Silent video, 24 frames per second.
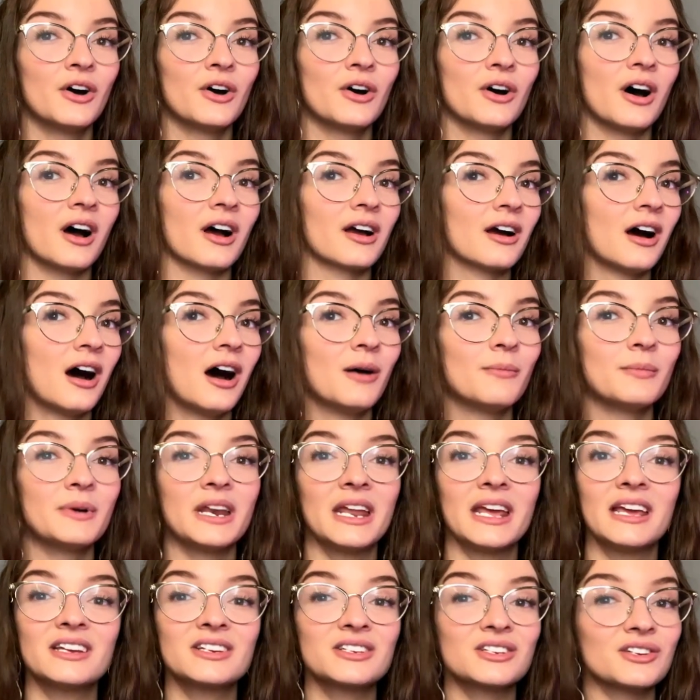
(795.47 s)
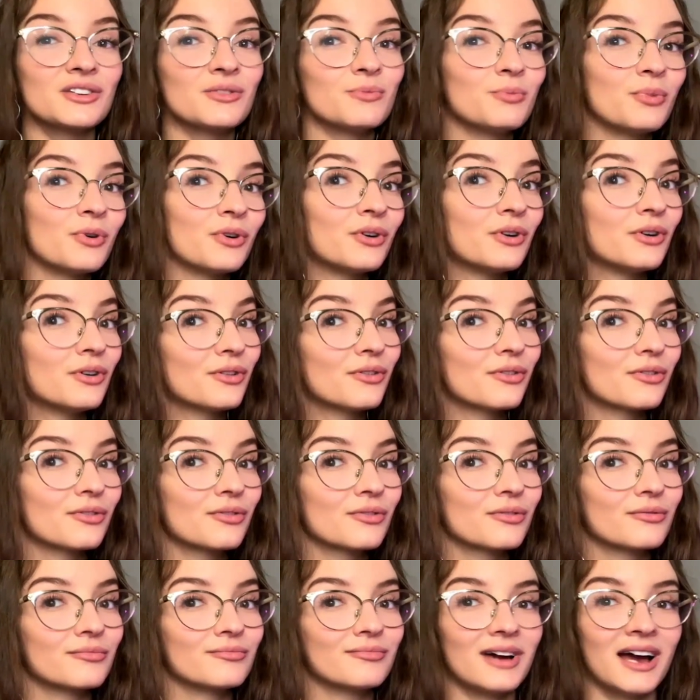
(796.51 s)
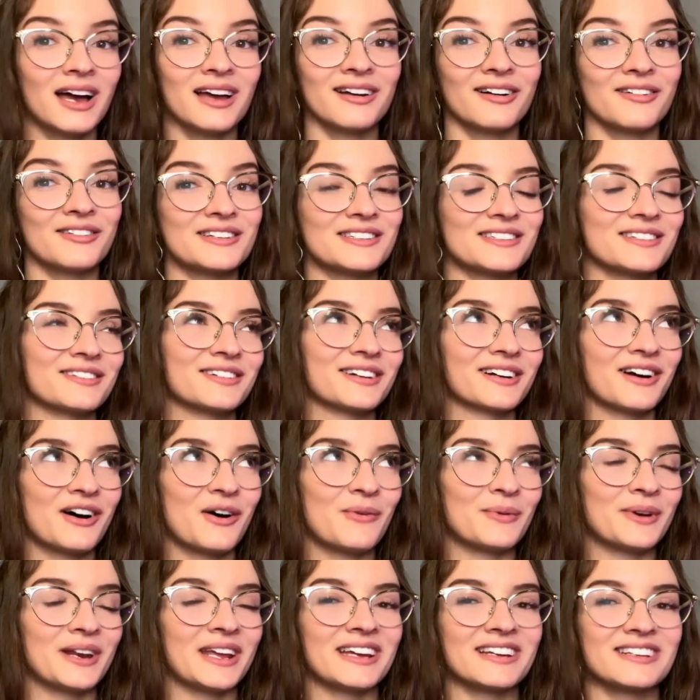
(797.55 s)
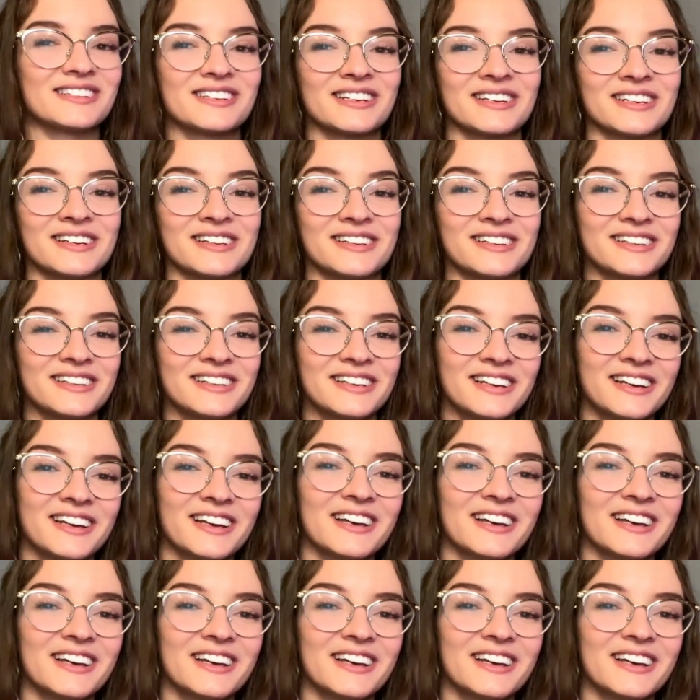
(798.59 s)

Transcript: a combination of both. I always do a combination.